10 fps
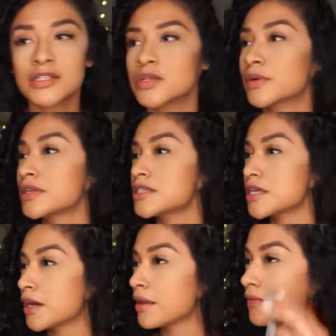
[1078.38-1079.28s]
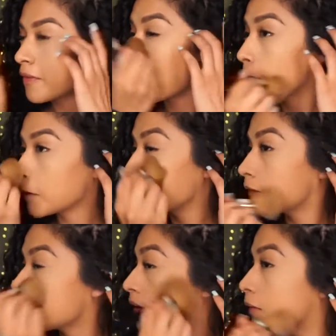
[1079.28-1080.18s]
So we're going to take off all this
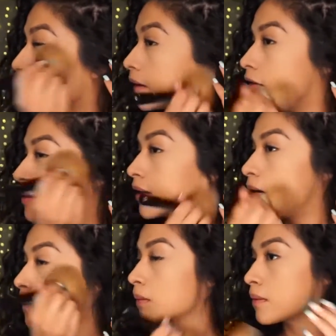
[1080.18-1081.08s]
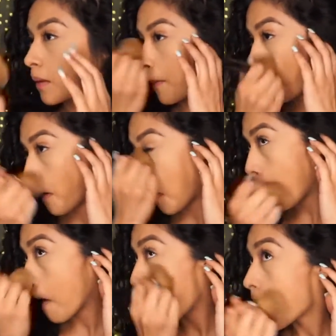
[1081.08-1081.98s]
setting powder now
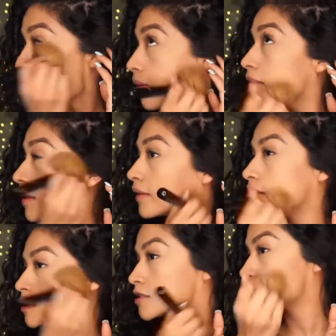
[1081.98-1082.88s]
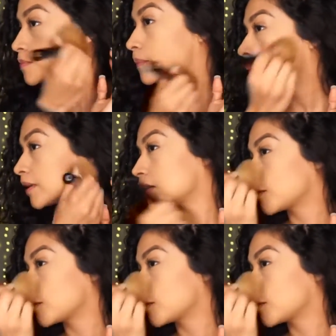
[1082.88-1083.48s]
that it's been